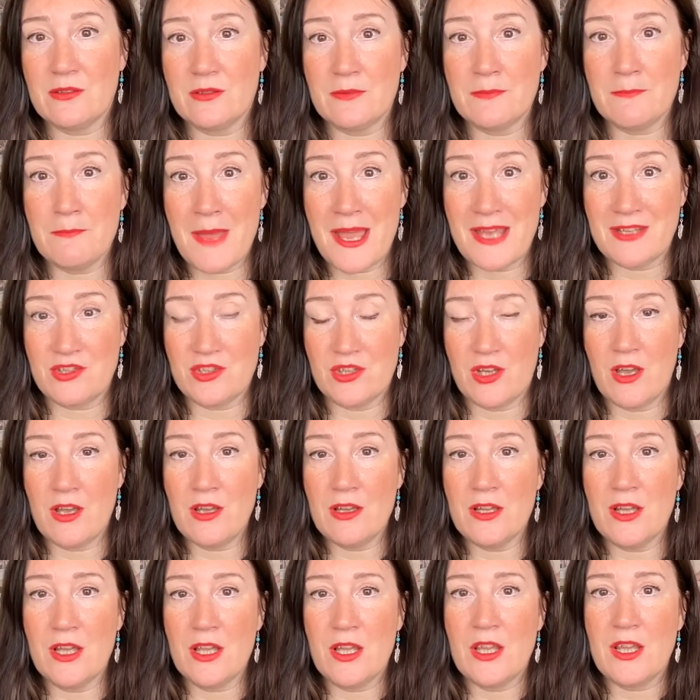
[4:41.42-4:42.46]
measure,
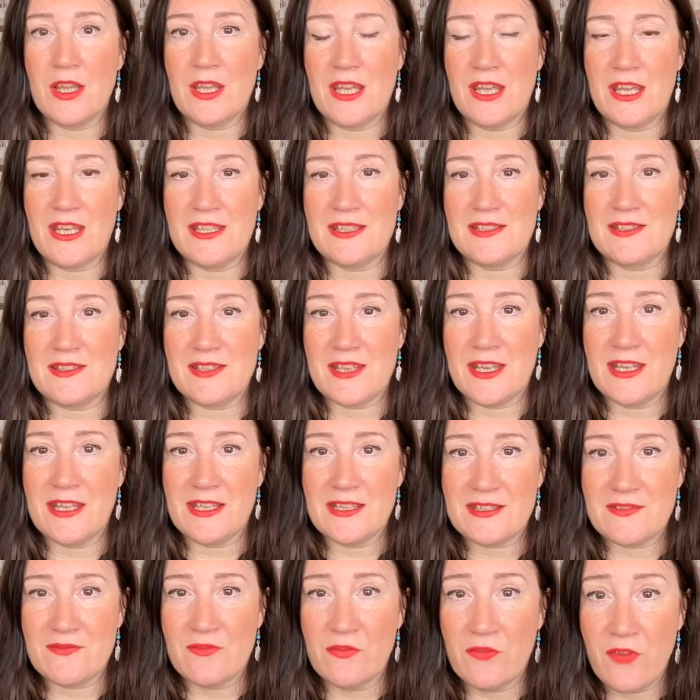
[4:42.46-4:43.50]

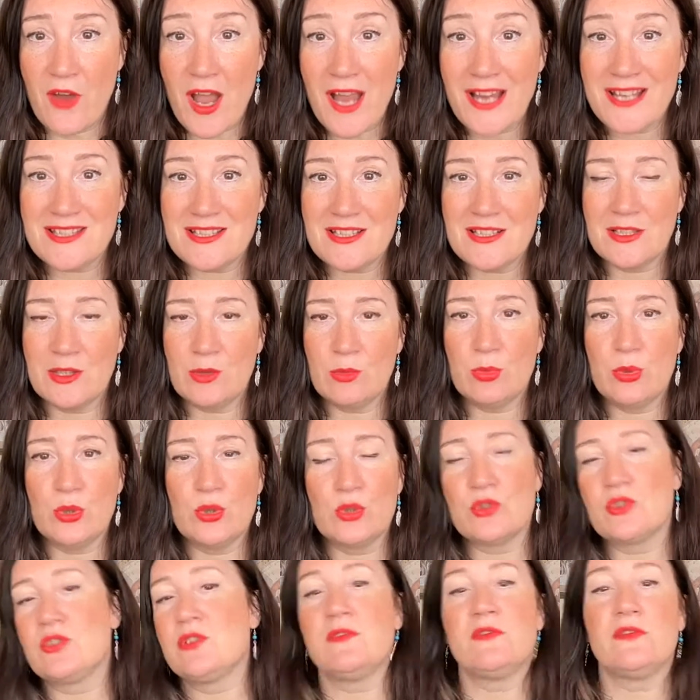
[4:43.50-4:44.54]
it's vitally
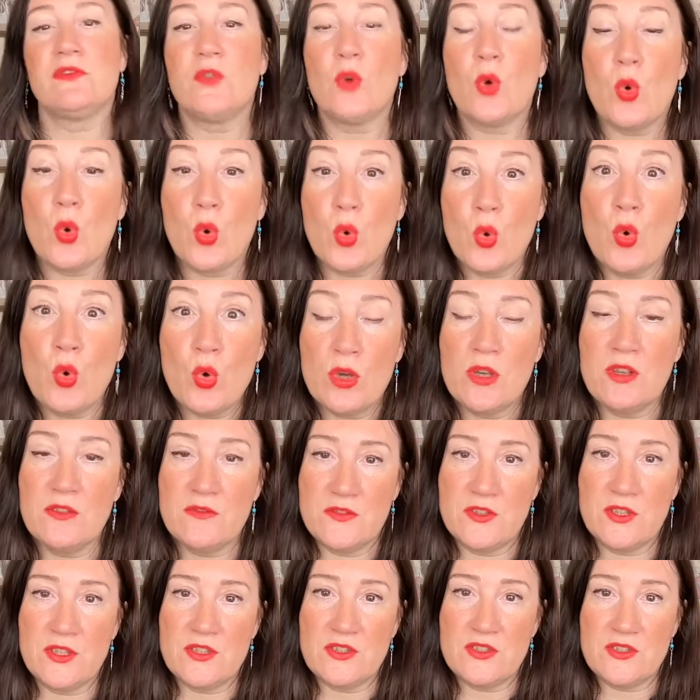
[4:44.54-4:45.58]
important for all of
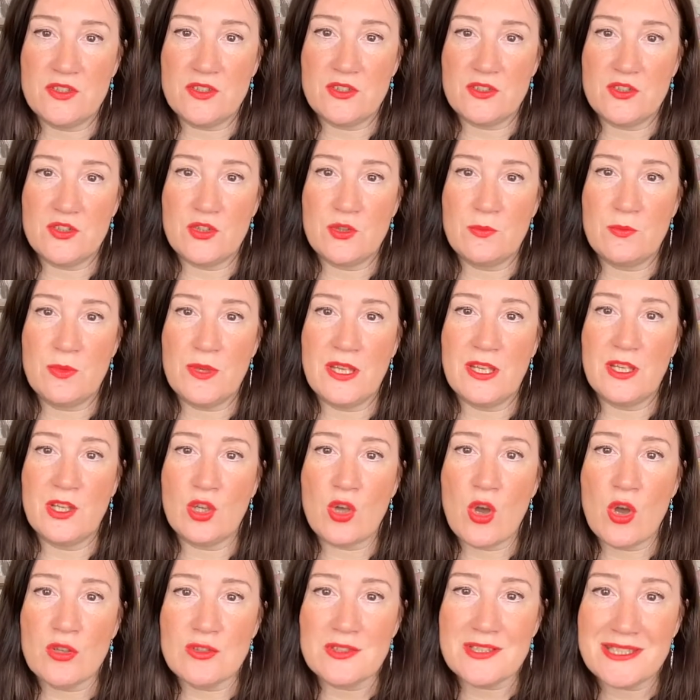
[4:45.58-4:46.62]
us to be
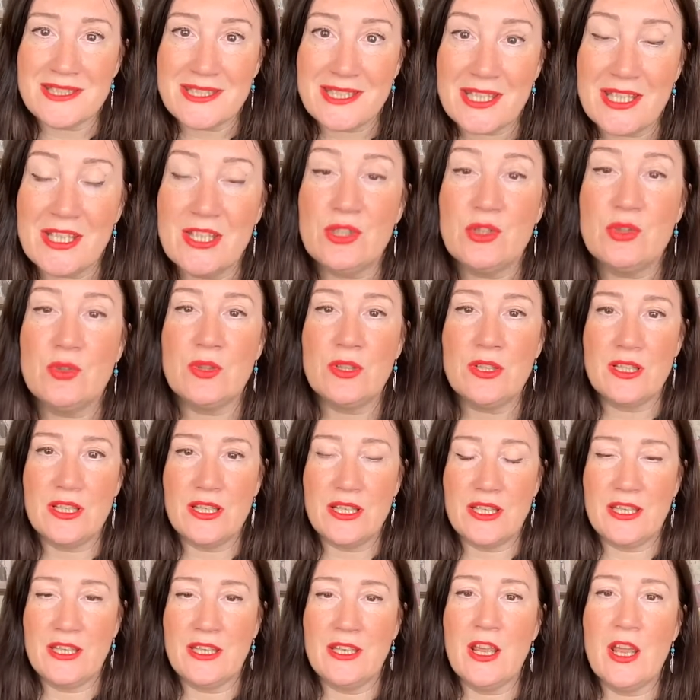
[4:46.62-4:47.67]

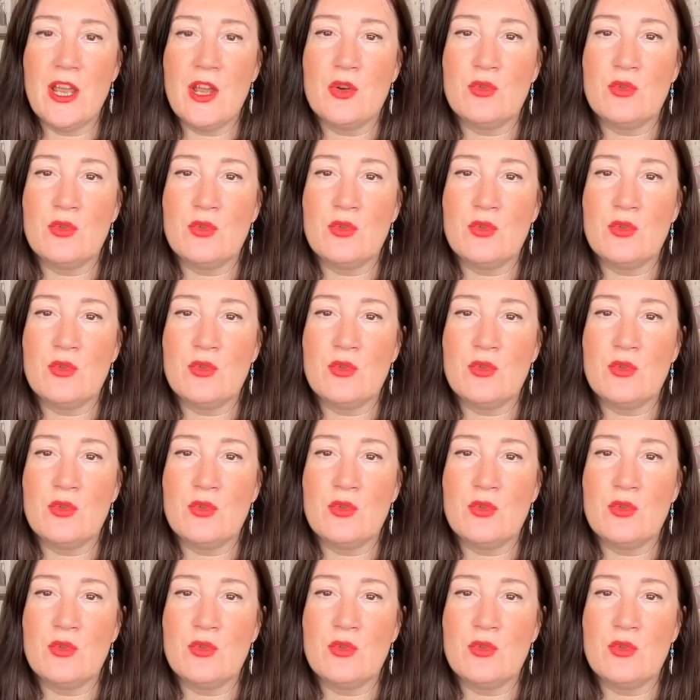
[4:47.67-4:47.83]
continually